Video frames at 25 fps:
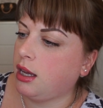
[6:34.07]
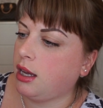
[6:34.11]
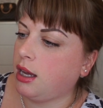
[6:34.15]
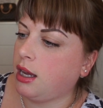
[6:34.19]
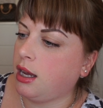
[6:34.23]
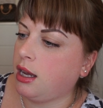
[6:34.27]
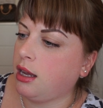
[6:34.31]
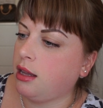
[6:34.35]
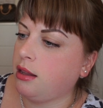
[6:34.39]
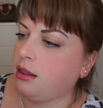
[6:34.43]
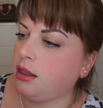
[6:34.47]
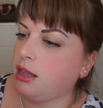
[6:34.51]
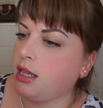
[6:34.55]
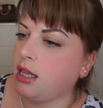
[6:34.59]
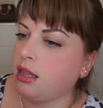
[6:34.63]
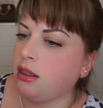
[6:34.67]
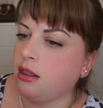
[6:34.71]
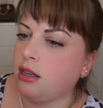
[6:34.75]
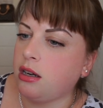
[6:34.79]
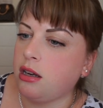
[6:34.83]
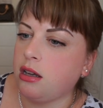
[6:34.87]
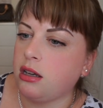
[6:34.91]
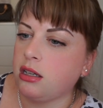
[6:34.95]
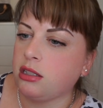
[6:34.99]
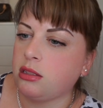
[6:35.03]
And then
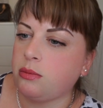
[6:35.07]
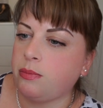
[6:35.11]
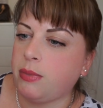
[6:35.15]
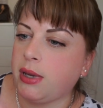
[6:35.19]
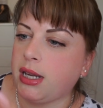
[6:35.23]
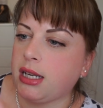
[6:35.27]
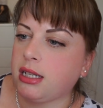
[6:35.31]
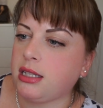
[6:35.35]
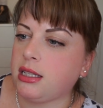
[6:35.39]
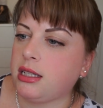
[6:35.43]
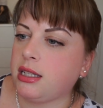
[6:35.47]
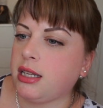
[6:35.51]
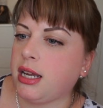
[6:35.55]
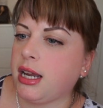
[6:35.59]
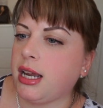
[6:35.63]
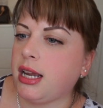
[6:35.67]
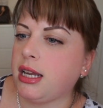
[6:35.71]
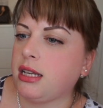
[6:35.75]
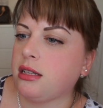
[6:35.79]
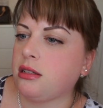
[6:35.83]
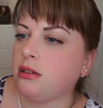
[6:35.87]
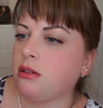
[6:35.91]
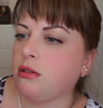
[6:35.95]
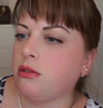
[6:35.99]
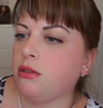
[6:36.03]
the last bit
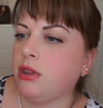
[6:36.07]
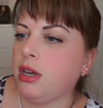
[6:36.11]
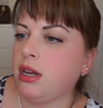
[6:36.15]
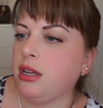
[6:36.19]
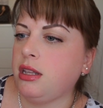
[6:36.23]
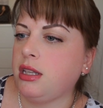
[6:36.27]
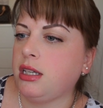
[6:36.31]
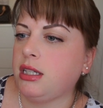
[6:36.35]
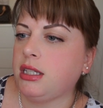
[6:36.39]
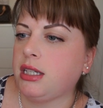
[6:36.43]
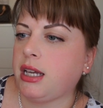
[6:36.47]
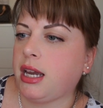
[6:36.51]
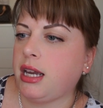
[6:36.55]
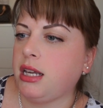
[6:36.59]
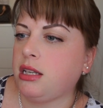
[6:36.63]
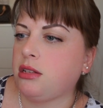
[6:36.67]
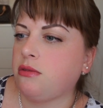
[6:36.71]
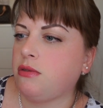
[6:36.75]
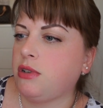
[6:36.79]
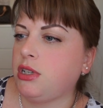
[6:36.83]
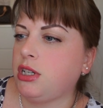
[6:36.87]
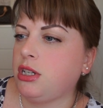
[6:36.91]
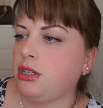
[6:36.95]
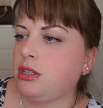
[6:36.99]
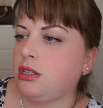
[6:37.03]
says, although this
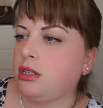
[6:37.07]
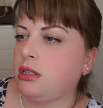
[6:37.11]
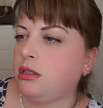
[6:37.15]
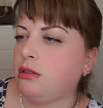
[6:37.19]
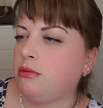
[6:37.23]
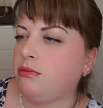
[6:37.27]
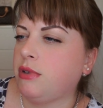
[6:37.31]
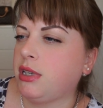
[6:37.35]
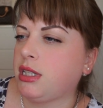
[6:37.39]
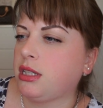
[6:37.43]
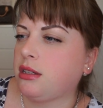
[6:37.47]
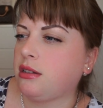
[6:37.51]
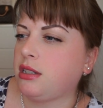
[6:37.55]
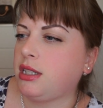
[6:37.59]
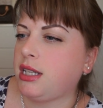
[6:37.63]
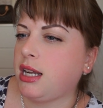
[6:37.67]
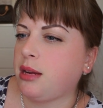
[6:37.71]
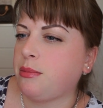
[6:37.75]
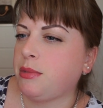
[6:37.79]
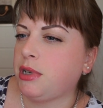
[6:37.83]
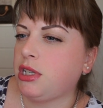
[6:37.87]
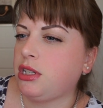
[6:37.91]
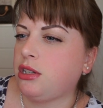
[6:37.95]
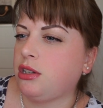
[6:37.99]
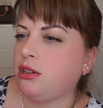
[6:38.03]
case reduces the risk of
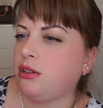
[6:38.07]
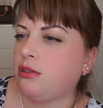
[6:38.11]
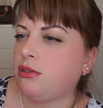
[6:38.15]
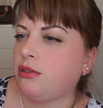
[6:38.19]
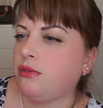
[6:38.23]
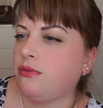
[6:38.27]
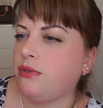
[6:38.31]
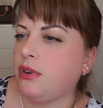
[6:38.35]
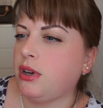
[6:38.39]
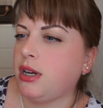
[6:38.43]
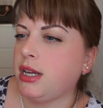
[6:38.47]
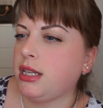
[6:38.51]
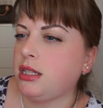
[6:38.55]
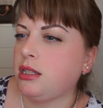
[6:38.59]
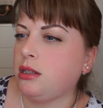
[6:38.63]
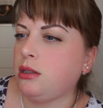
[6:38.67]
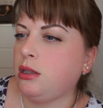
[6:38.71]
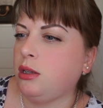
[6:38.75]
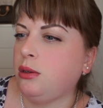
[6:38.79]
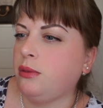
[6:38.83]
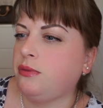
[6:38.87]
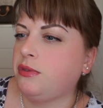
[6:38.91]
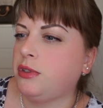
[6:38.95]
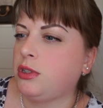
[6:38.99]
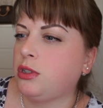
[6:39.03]
damage to your device,
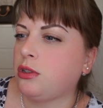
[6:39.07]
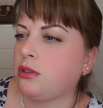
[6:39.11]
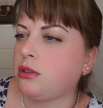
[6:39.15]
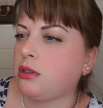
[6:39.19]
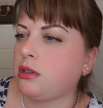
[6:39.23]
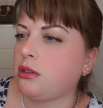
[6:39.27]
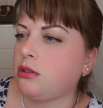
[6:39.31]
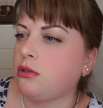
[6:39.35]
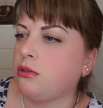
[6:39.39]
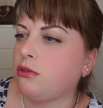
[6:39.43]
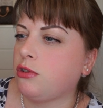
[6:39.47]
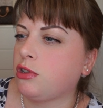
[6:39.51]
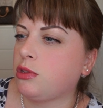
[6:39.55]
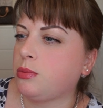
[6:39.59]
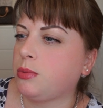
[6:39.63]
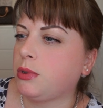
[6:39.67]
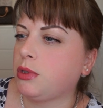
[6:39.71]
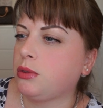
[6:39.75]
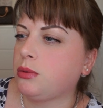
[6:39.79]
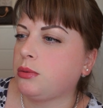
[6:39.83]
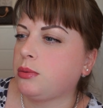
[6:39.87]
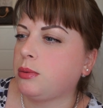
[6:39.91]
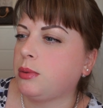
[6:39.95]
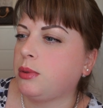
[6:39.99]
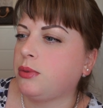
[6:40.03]
Louis Vuitton is not
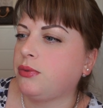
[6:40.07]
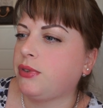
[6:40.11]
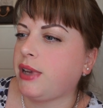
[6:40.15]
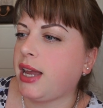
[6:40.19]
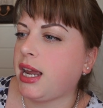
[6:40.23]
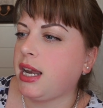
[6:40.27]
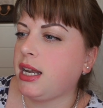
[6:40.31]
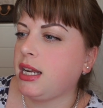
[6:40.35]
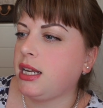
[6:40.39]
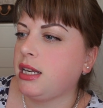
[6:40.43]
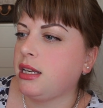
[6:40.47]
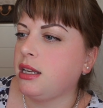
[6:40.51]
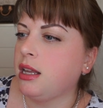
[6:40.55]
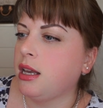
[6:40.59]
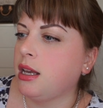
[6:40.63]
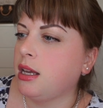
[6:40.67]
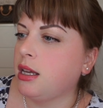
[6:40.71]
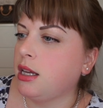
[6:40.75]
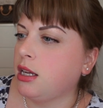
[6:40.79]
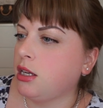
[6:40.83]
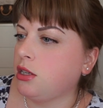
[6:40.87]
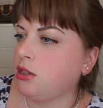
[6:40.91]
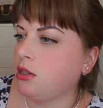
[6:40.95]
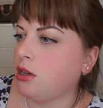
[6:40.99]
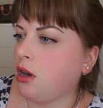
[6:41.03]
responsible for any
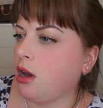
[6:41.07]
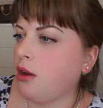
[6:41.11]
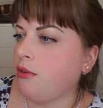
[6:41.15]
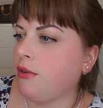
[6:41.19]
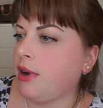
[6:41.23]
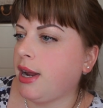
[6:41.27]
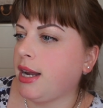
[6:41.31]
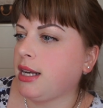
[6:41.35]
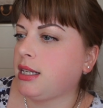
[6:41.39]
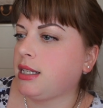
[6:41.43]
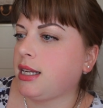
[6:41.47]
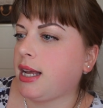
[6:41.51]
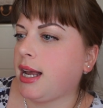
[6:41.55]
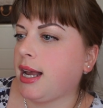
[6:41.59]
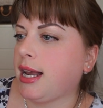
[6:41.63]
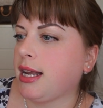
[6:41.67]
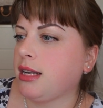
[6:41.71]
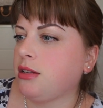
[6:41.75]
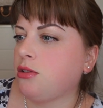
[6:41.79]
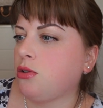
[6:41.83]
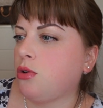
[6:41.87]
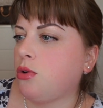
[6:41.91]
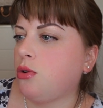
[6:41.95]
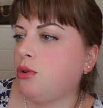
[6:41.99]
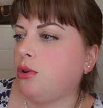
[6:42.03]
direct
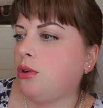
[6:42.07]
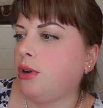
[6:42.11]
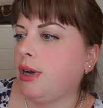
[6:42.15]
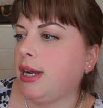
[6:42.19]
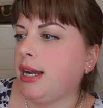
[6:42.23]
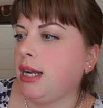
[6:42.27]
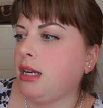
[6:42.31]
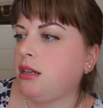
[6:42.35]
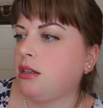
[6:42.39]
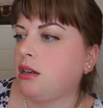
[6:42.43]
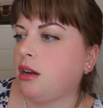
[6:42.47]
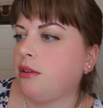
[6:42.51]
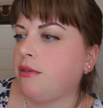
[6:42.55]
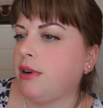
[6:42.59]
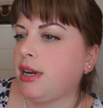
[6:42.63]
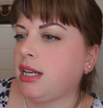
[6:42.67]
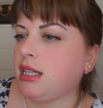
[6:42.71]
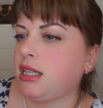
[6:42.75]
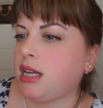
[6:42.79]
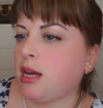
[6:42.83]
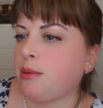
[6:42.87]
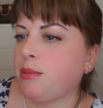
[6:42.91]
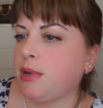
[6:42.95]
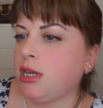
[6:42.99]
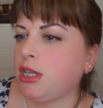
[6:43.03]
and or
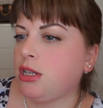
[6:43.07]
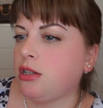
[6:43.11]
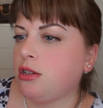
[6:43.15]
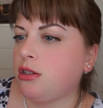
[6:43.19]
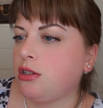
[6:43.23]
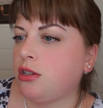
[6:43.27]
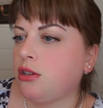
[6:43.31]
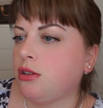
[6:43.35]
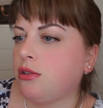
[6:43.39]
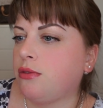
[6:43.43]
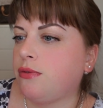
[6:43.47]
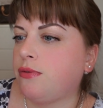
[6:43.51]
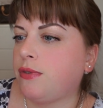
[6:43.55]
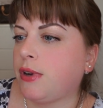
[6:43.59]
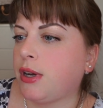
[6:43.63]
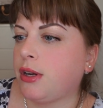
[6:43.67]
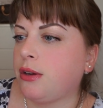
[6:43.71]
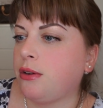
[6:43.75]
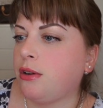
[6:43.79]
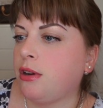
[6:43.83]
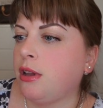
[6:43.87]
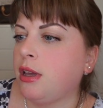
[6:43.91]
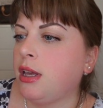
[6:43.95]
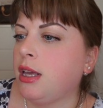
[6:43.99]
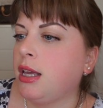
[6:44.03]
indirect damage to your
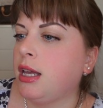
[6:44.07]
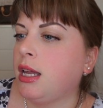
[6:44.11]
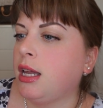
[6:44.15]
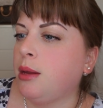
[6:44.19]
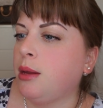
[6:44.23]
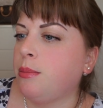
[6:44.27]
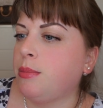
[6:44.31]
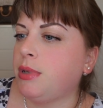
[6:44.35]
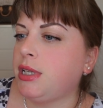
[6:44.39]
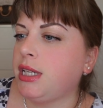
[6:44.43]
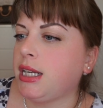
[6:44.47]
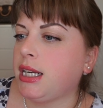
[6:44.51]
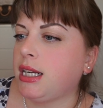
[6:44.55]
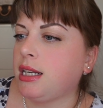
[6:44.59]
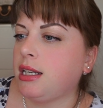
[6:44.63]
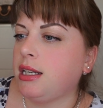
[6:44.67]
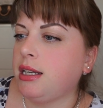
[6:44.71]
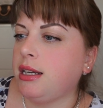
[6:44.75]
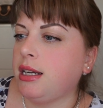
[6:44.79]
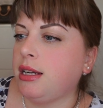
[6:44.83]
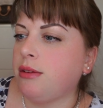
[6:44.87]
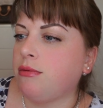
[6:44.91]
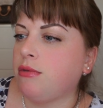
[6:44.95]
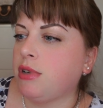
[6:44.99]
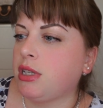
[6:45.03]
phone,
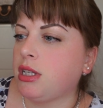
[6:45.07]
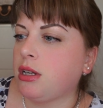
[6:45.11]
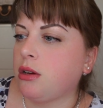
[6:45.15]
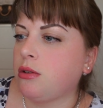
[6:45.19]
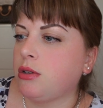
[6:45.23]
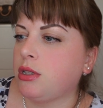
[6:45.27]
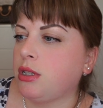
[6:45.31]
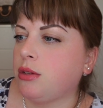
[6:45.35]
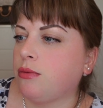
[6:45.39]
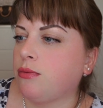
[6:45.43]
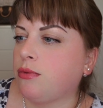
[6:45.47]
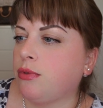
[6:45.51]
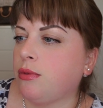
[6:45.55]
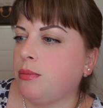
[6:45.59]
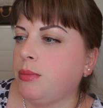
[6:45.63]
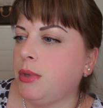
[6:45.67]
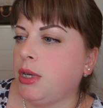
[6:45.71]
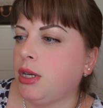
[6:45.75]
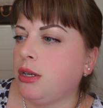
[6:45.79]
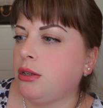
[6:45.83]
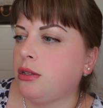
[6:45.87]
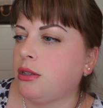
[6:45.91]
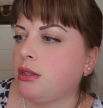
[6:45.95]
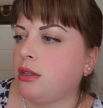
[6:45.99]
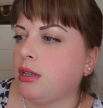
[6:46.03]
particularly resulting from
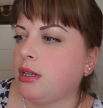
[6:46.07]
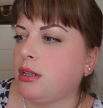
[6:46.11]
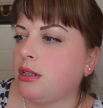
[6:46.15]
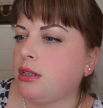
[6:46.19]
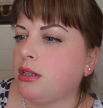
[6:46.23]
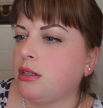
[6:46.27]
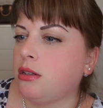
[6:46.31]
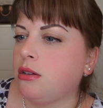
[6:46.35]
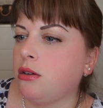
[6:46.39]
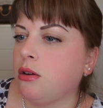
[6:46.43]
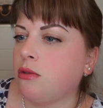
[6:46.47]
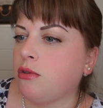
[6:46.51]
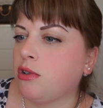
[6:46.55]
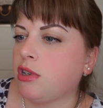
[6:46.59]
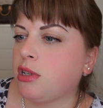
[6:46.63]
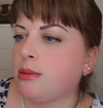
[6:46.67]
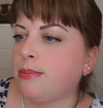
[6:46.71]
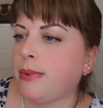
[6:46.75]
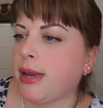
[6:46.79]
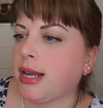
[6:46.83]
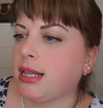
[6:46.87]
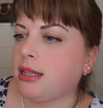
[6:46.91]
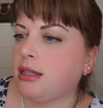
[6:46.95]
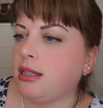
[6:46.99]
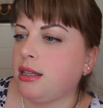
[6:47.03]
use that does not
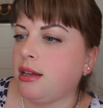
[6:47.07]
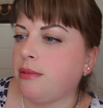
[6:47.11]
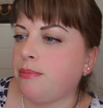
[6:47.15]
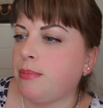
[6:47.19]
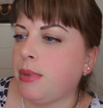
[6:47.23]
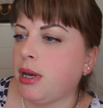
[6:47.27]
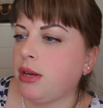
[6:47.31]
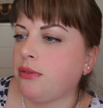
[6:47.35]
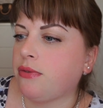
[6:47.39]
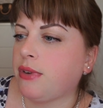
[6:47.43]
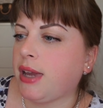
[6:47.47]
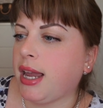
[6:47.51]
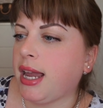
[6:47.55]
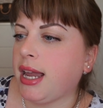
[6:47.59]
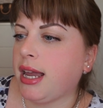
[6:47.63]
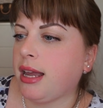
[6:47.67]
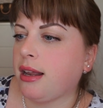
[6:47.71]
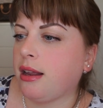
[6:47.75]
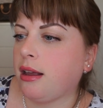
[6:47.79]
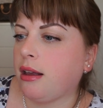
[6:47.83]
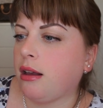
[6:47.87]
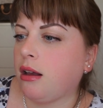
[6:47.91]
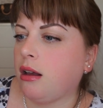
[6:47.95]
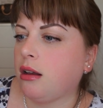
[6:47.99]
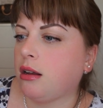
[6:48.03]
respect the above
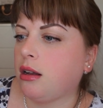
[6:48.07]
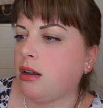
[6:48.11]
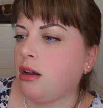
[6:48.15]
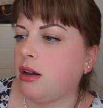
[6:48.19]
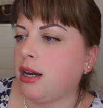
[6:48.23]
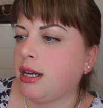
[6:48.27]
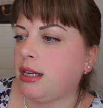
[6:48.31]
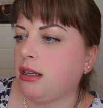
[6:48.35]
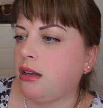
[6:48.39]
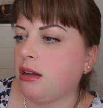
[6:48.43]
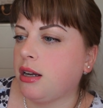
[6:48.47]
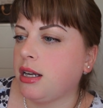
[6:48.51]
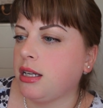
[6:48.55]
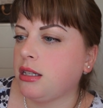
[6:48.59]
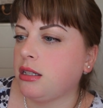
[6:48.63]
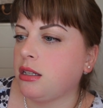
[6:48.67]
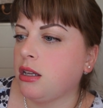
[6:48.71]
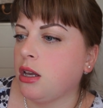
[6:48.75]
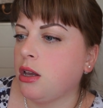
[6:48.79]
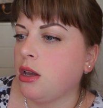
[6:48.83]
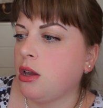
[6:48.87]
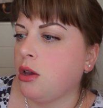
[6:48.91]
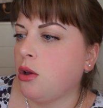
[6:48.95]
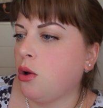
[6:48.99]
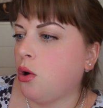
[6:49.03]
care guidelines
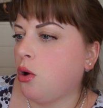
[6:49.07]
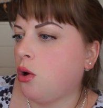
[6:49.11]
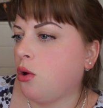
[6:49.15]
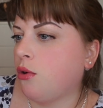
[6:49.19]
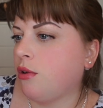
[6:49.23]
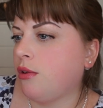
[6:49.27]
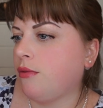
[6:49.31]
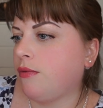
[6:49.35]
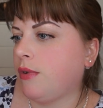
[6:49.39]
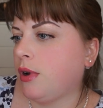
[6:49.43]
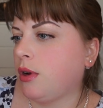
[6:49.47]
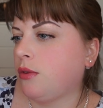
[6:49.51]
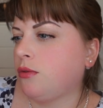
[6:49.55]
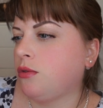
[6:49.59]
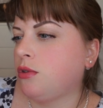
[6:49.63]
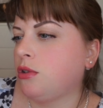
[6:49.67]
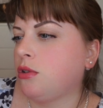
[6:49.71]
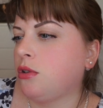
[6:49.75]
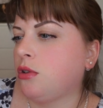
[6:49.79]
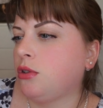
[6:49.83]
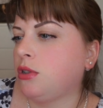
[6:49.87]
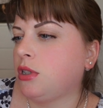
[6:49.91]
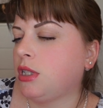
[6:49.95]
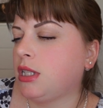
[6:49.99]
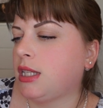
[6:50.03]
or involve
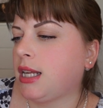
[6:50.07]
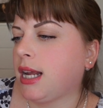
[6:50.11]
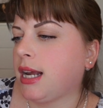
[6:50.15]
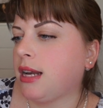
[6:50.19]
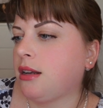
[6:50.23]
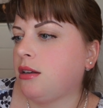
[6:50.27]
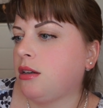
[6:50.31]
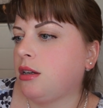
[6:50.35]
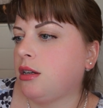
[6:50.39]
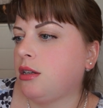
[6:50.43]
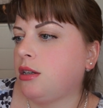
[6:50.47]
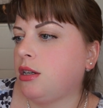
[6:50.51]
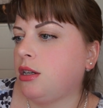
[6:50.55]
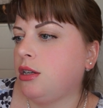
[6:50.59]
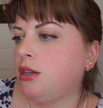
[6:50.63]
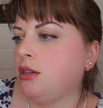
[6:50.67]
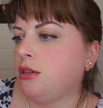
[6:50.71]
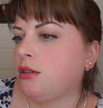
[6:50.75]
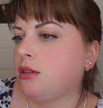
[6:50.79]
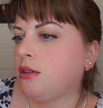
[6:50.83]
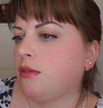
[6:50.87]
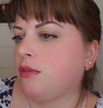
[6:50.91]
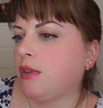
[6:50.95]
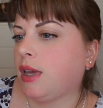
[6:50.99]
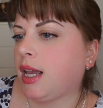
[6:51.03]
non-standard
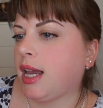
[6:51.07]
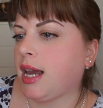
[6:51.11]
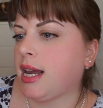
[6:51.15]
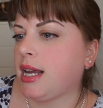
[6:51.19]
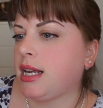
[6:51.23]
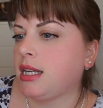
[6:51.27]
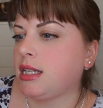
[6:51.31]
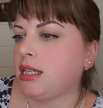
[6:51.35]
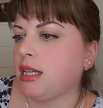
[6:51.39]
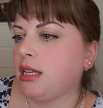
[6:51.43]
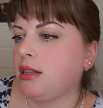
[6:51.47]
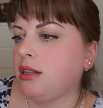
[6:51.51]
use of the case.